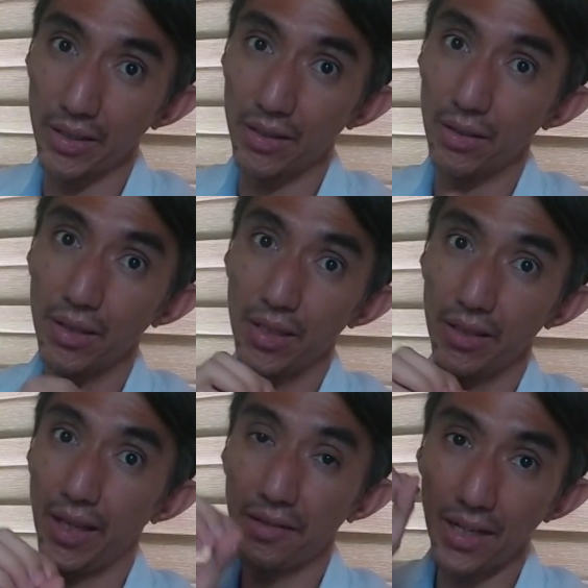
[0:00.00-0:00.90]
No?
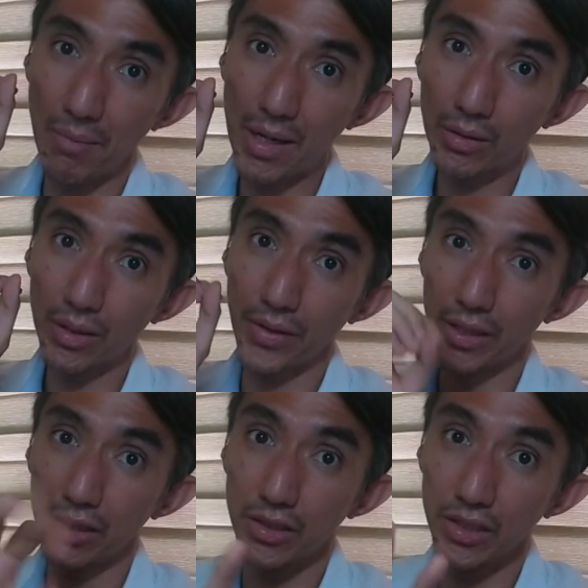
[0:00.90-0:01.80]
That's the amount of
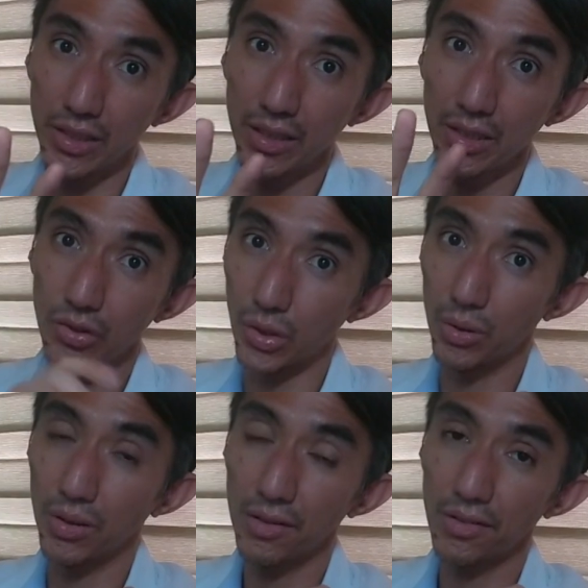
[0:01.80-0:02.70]
energy,
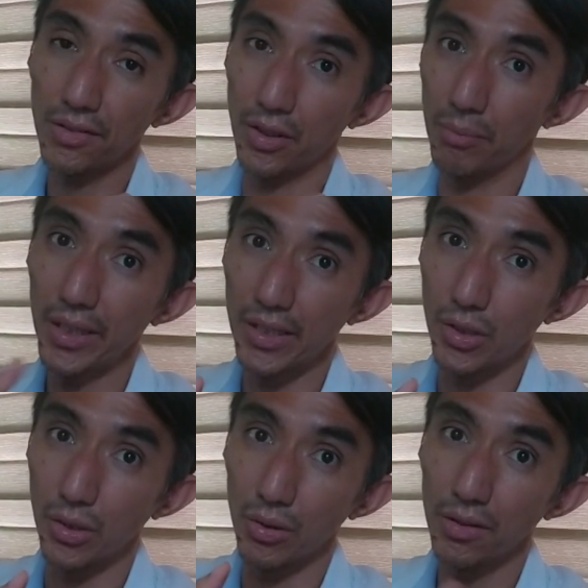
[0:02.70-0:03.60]
joules or
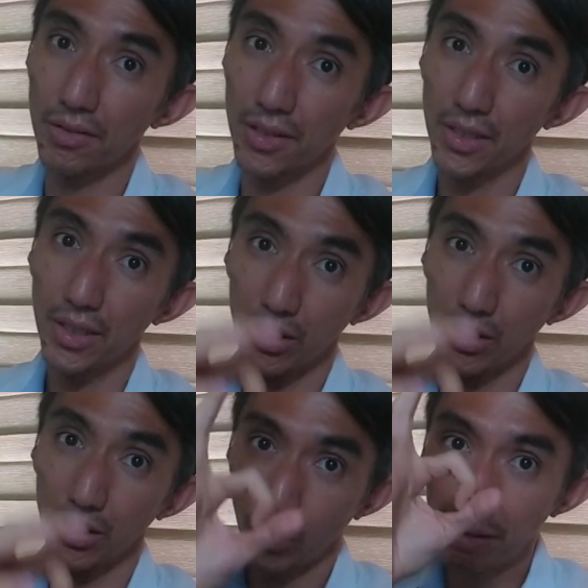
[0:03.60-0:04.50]
millijoules, to
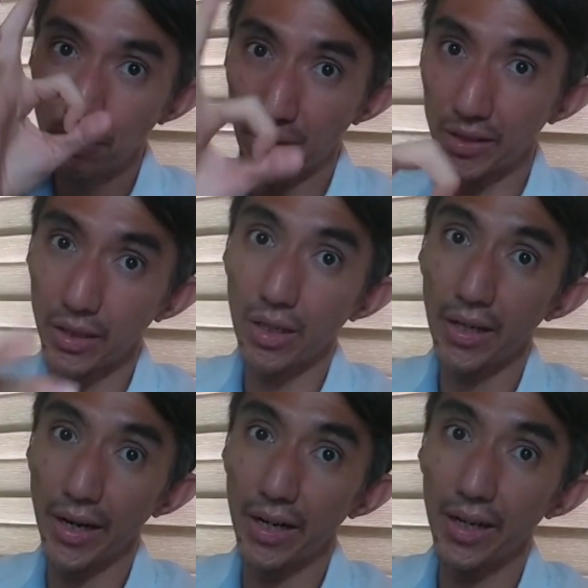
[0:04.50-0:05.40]
a particular
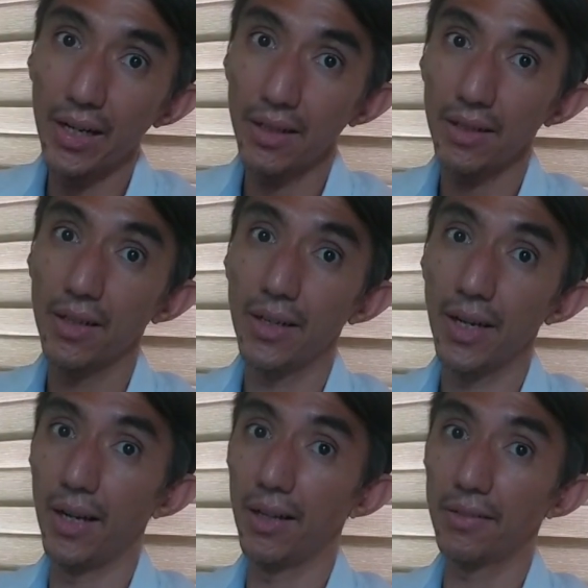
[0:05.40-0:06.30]
area,
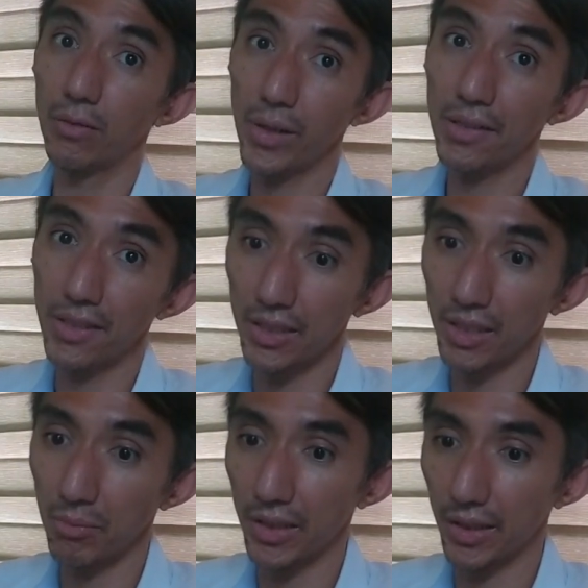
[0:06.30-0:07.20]
square
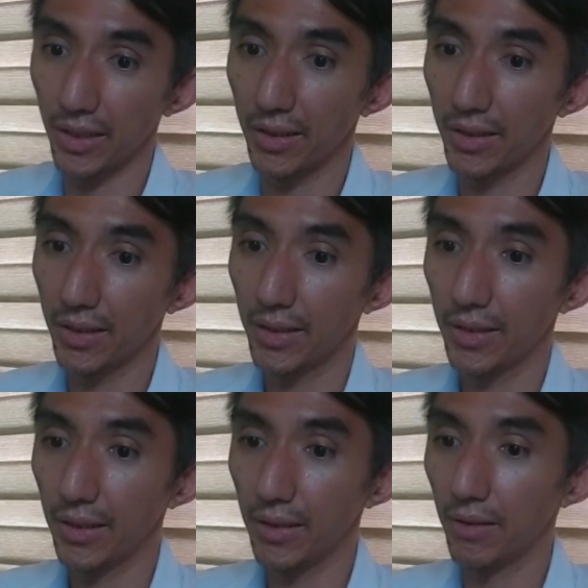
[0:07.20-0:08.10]
centimeter,
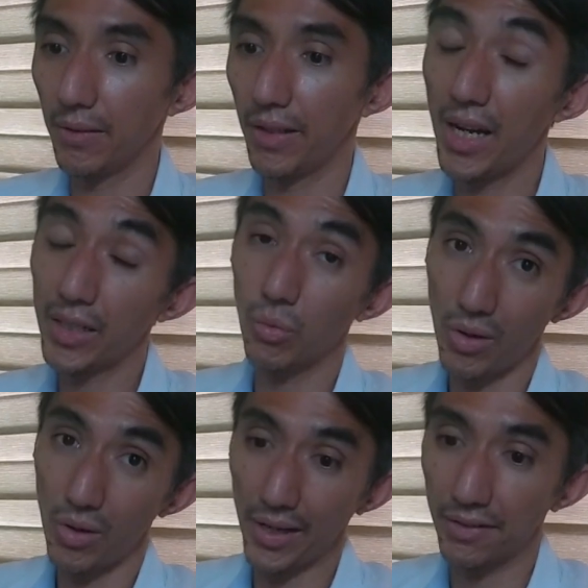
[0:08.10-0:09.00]
no? Not
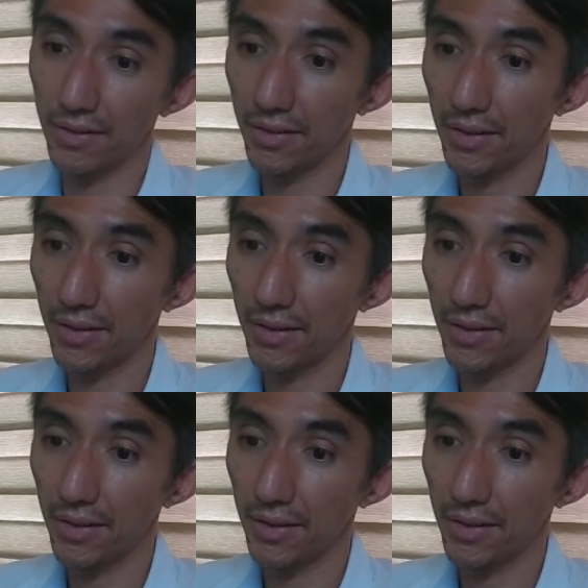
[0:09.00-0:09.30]
watts.